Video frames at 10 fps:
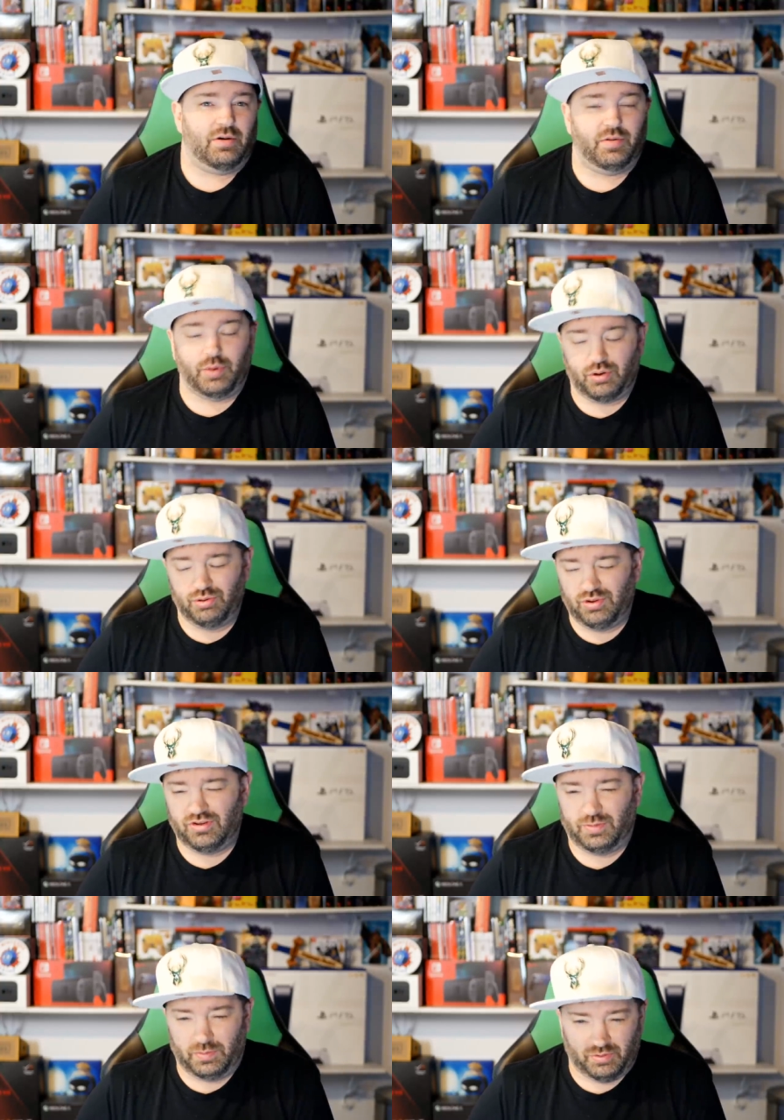about who these
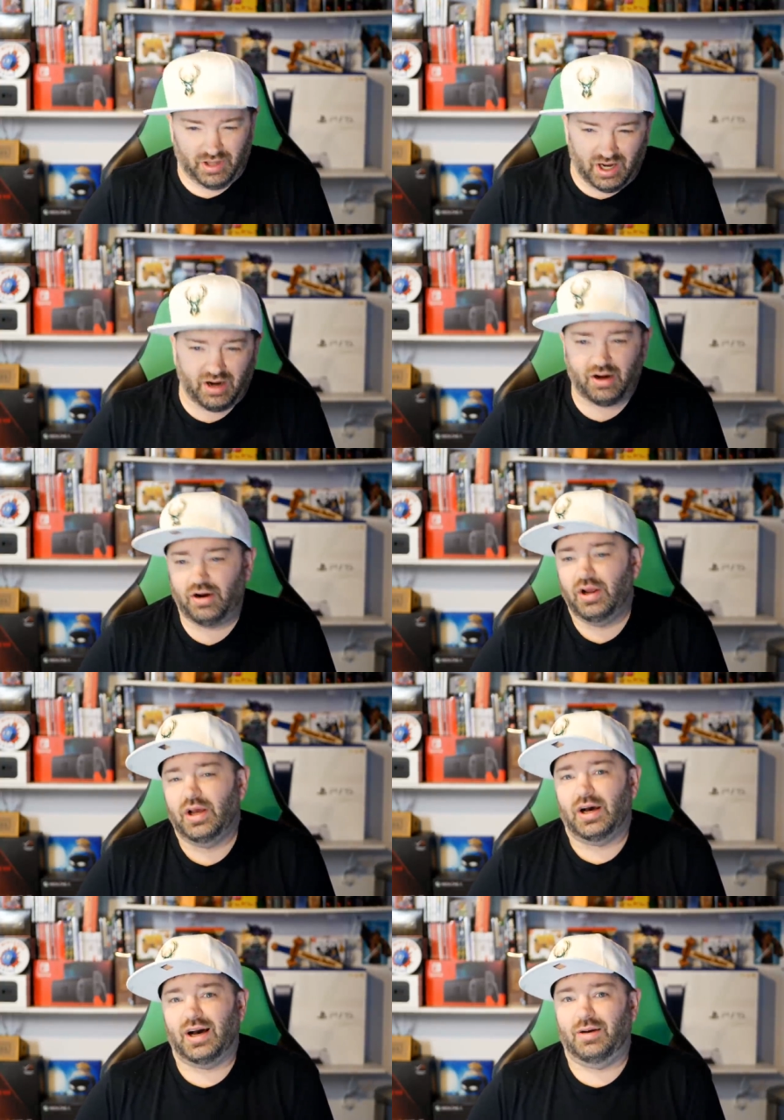people are
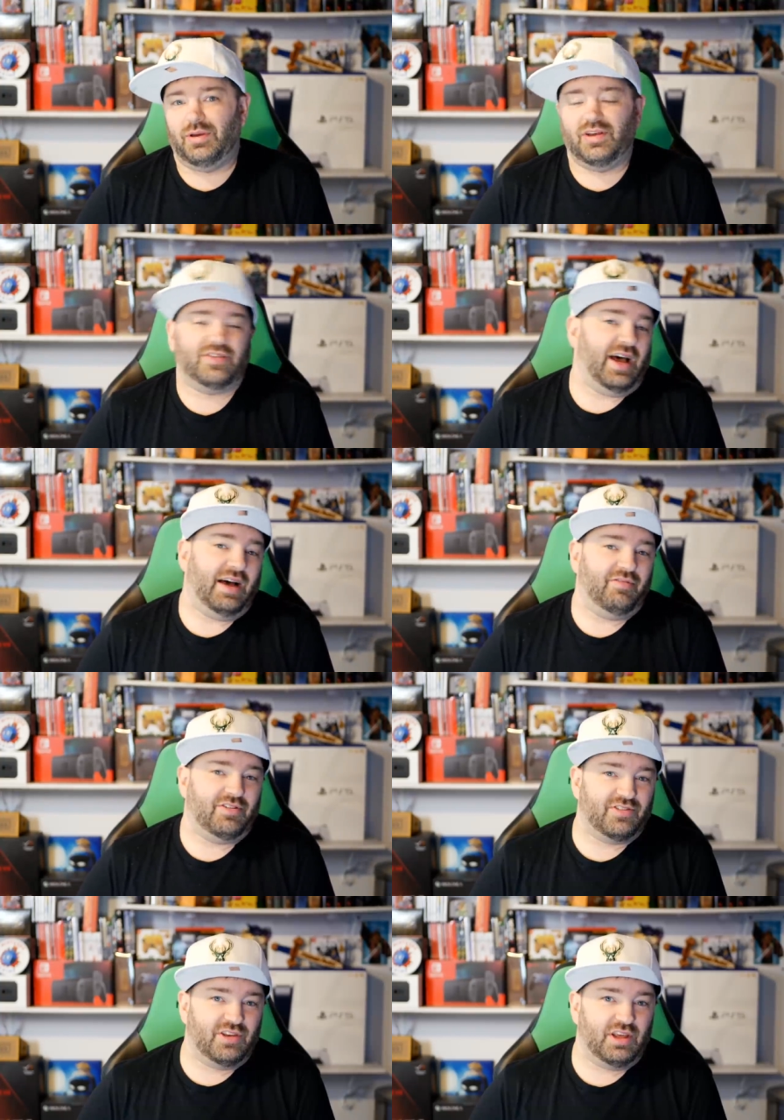uh, because
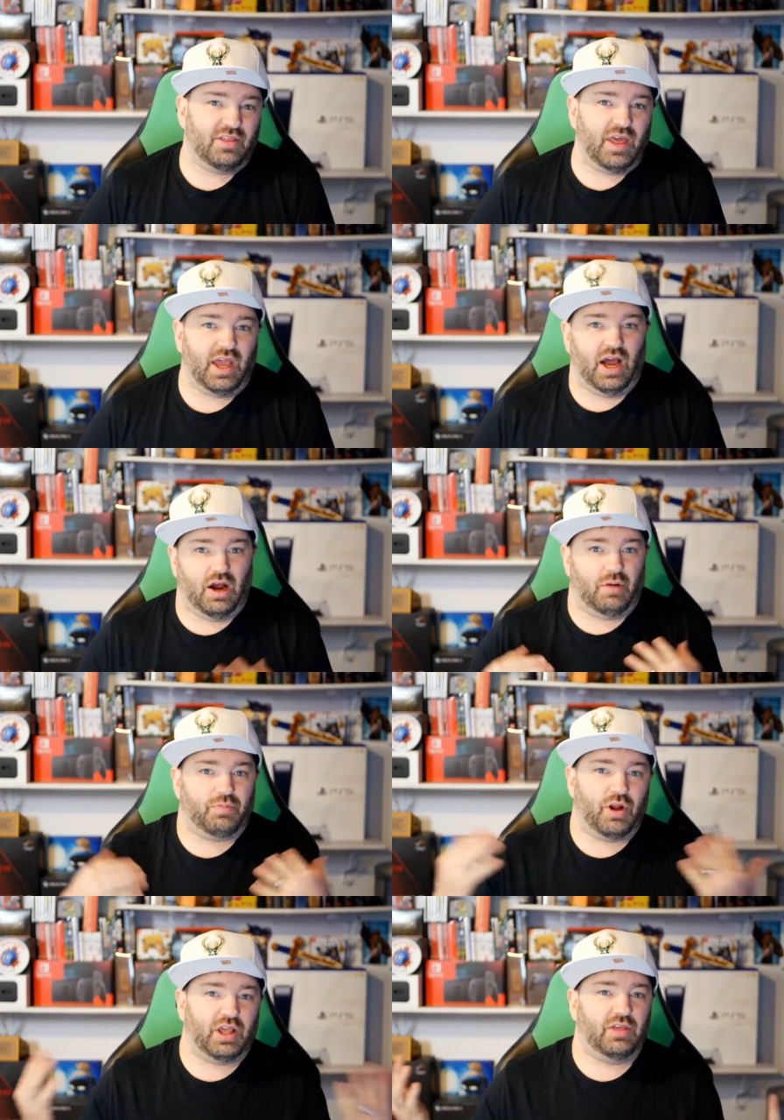obviously they are
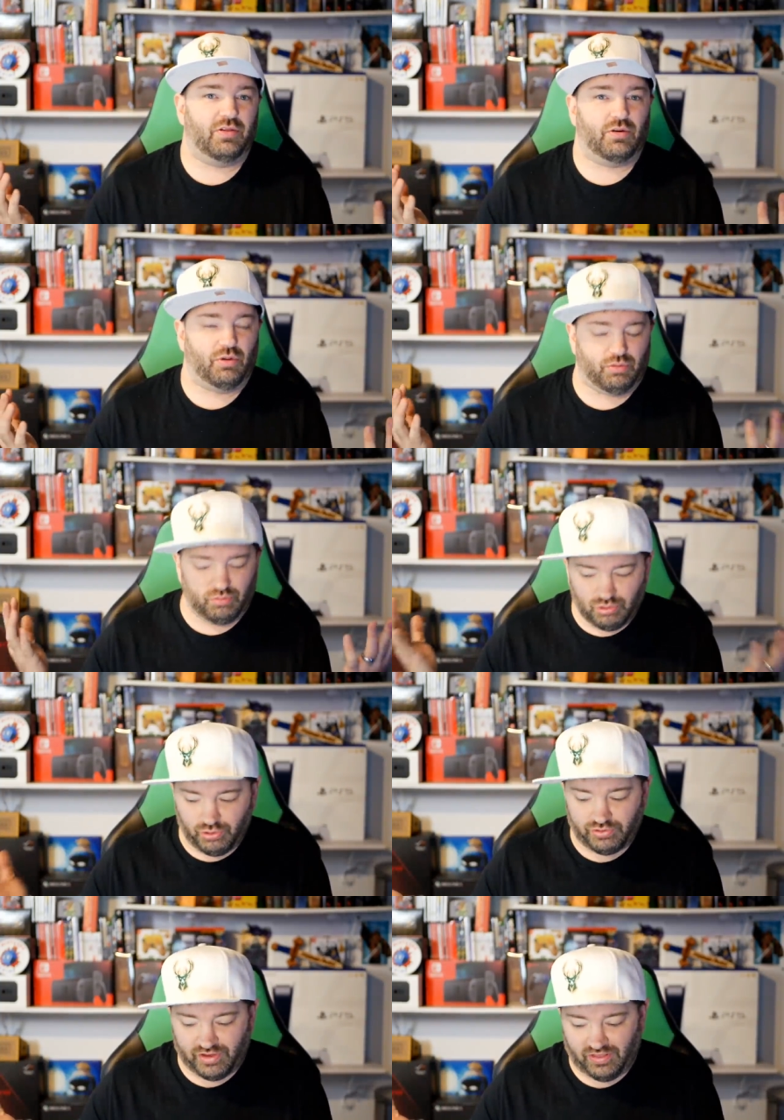breaking their own
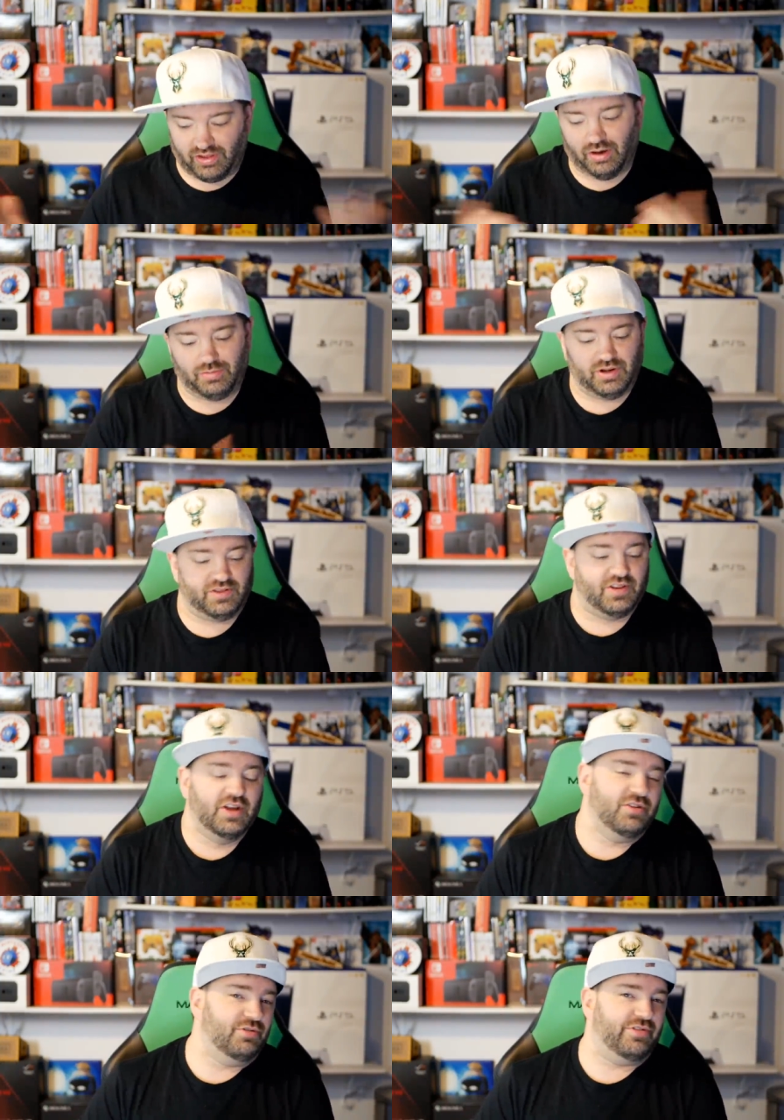rules at the companies
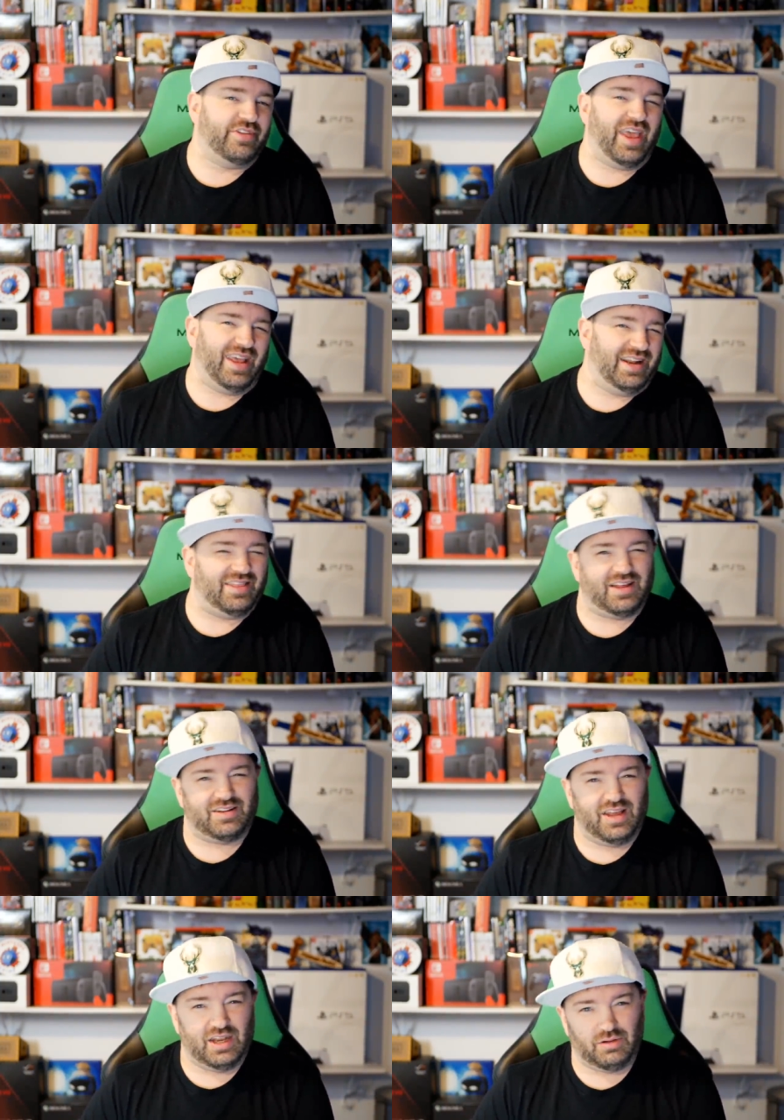to say anything
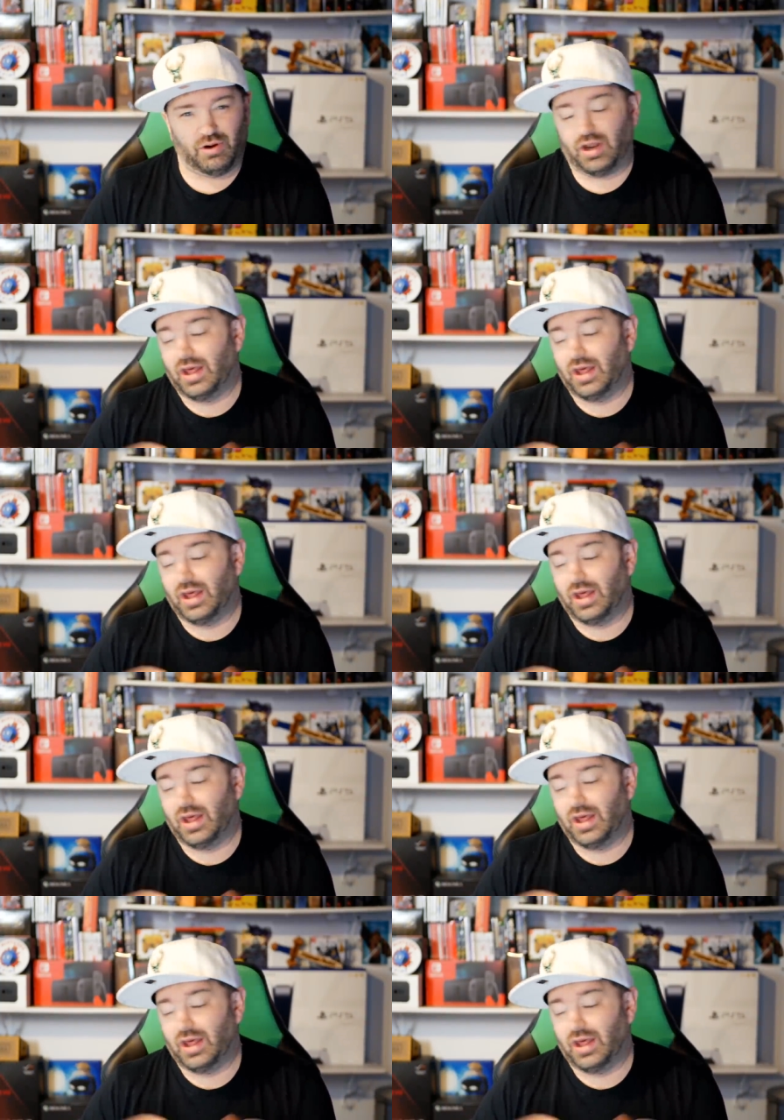to anyone.